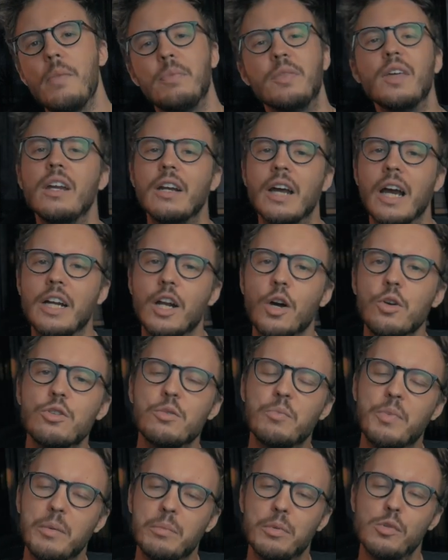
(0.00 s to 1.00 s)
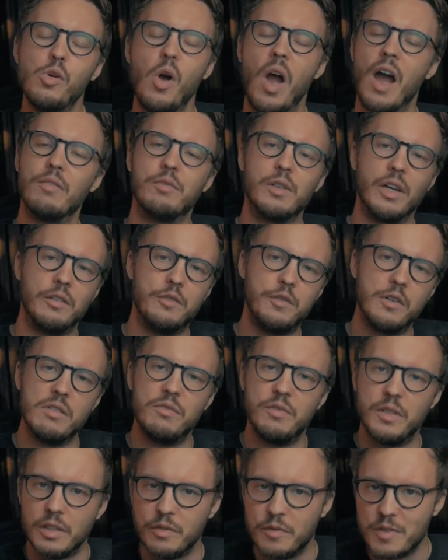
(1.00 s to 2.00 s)
Then I know some people who have like
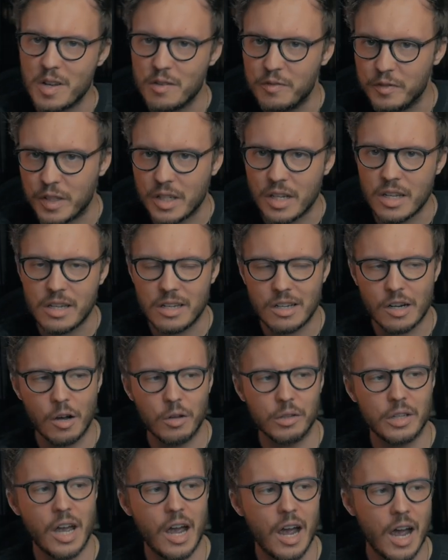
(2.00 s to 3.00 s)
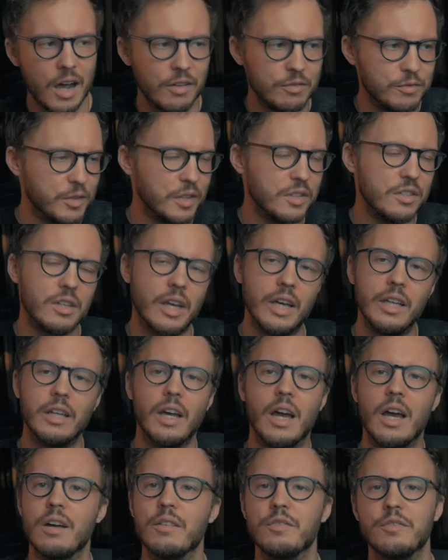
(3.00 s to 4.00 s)
fifty fifty, you know, they have, let's say they
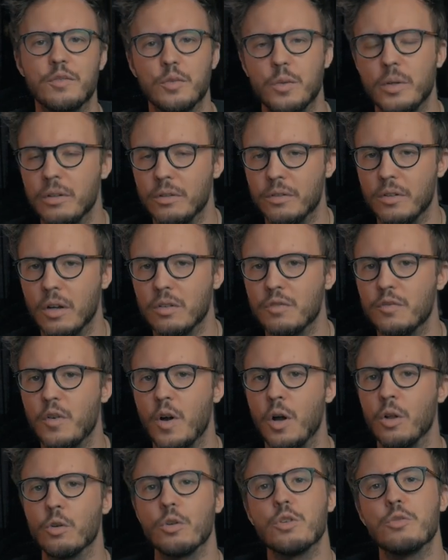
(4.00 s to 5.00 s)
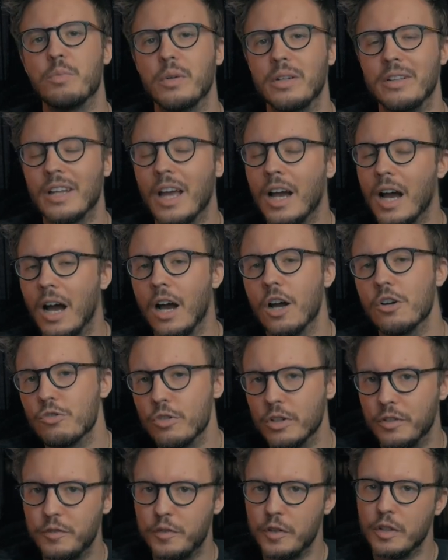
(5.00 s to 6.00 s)
have three hundred thousand followers, but one
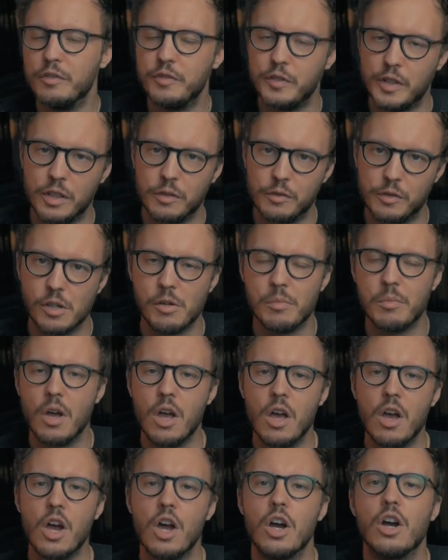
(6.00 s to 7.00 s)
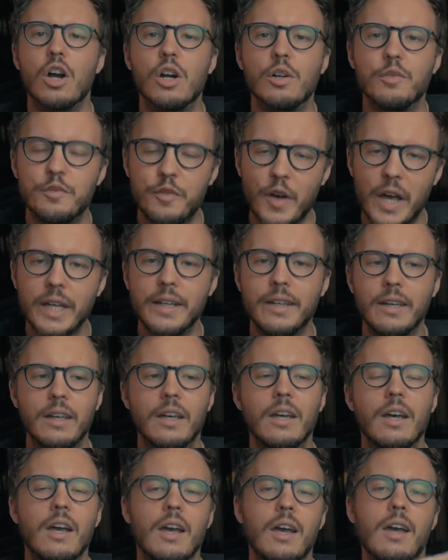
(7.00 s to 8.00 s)
hundred fifty of them are fake.
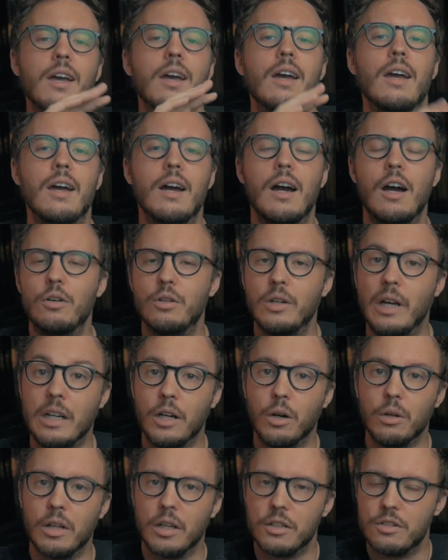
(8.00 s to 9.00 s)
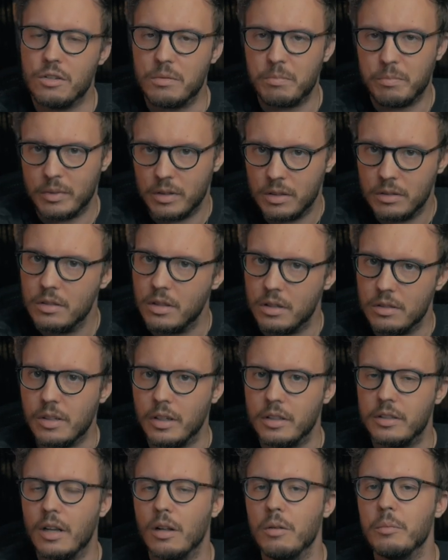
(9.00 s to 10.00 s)
Uh, how do I know that? Just because
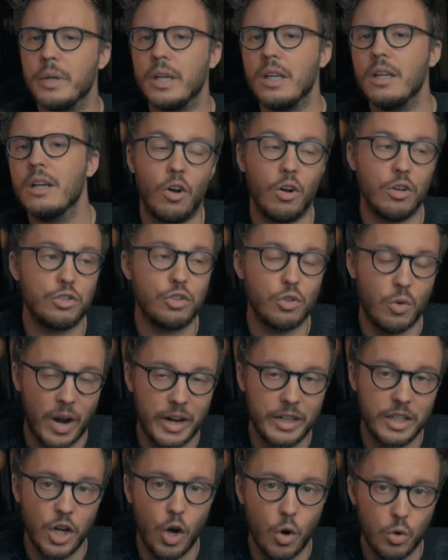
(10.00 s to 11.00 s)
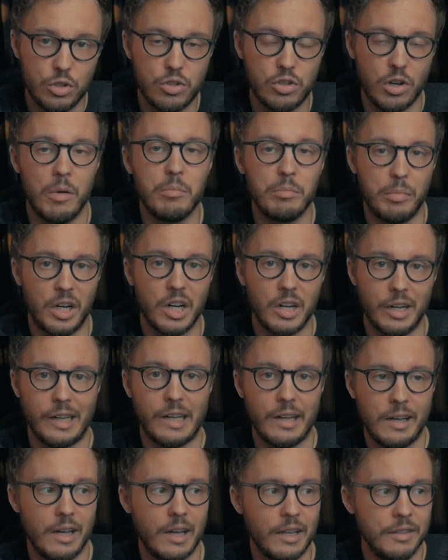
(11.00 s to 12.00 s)
they tell me. Also, I know
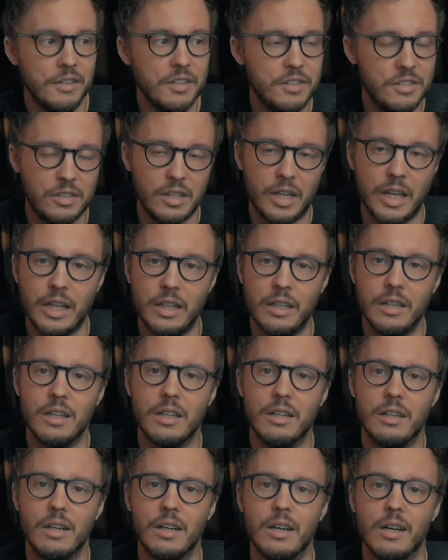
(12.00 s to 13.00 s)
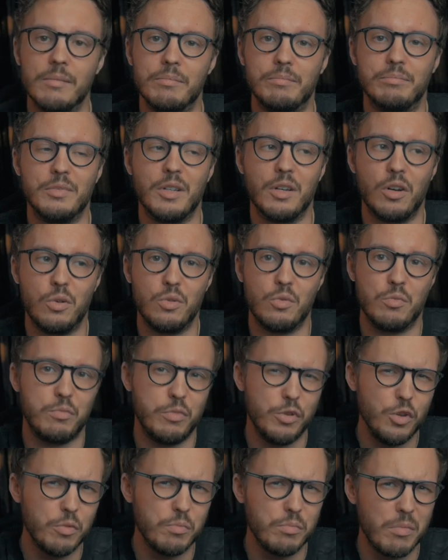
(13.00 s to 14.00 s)
somebody in the scene uh, who
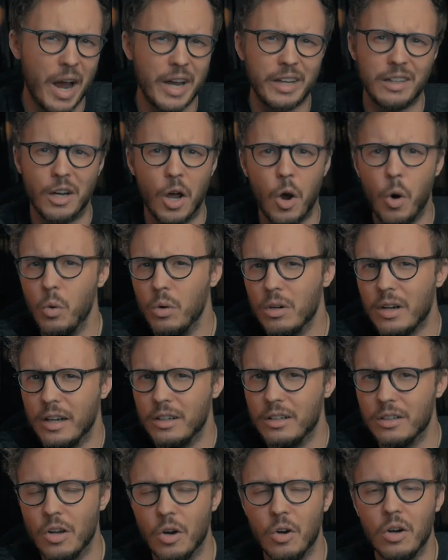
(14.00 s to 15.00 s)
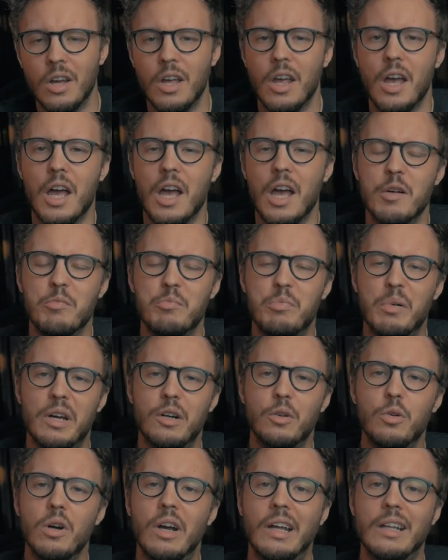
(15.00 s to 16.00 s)
you might know, I don't know,
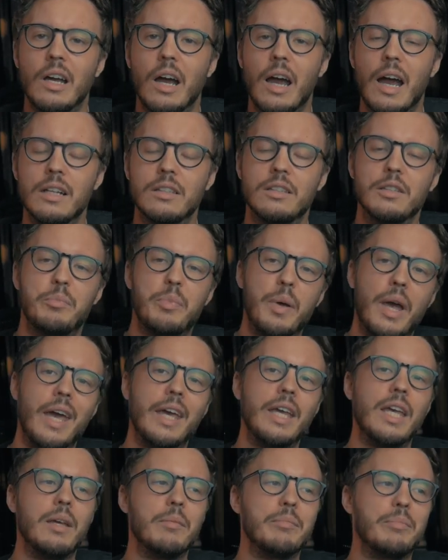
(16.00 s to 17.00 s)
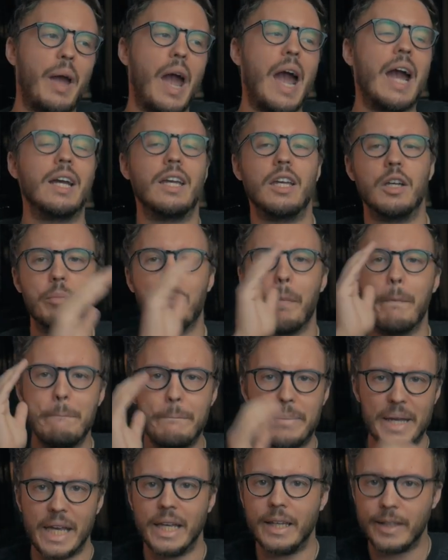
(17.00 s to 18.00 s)
but who had to pay back
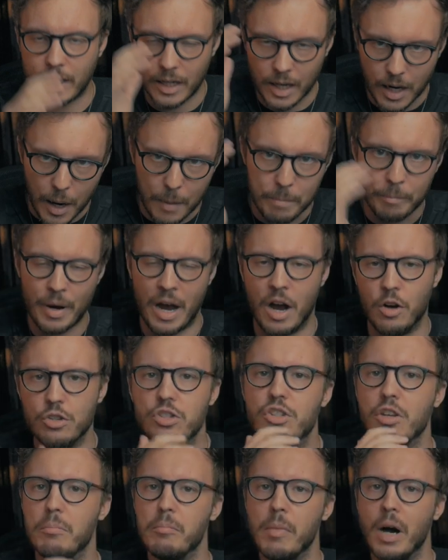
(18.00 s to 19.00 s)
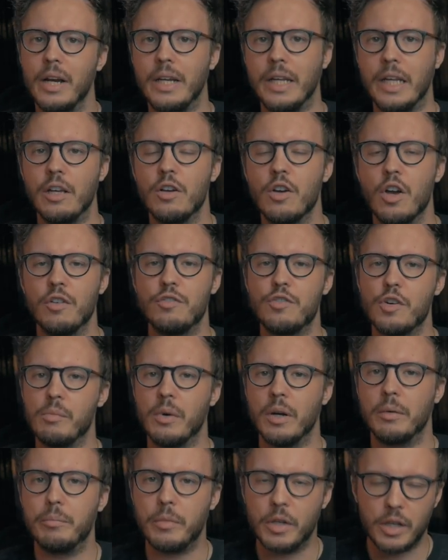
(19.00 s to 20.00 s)
big amounts of money from
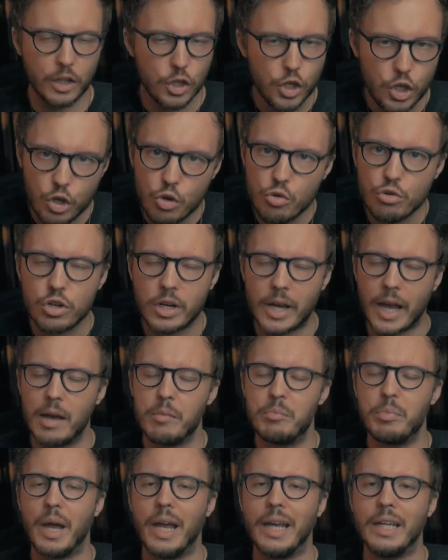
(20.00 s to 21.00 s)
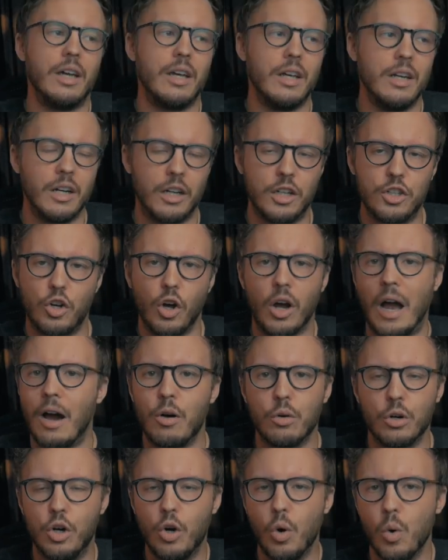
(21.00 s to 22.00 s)
a huge campaign in an
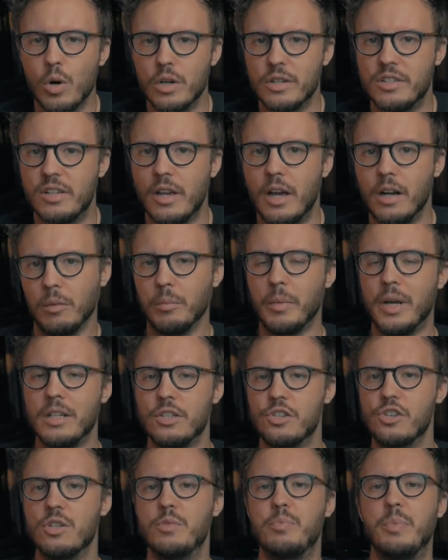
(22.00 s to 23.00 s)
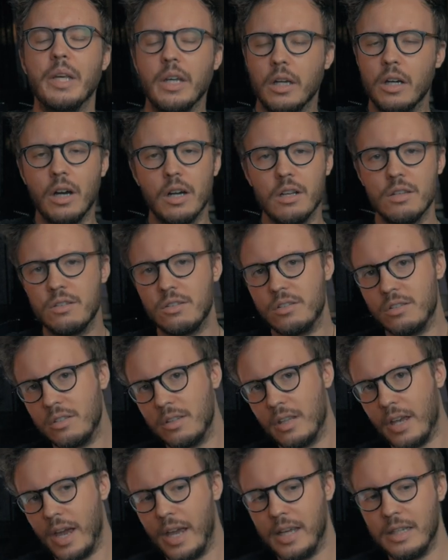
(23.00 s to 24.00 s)
out-of-court settlement just because
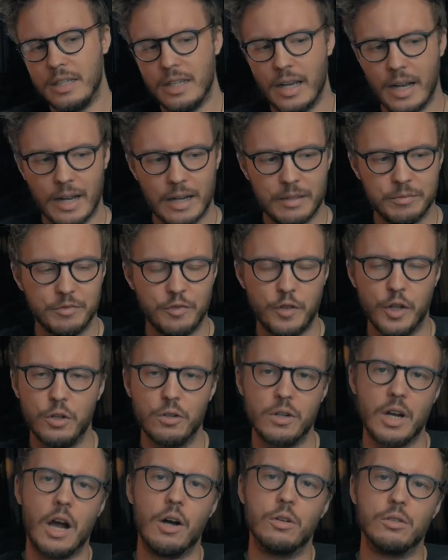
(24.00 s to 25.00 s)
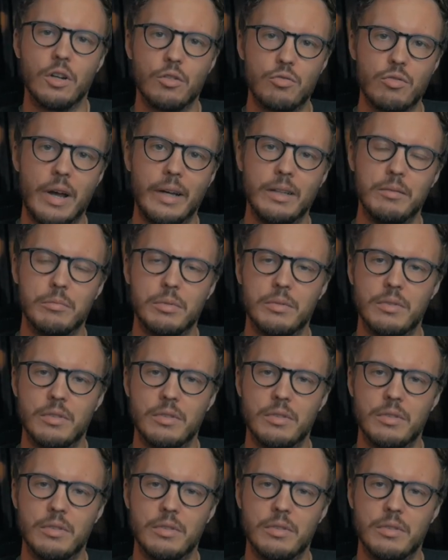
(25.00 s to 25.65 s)
they uh, figured out, all right,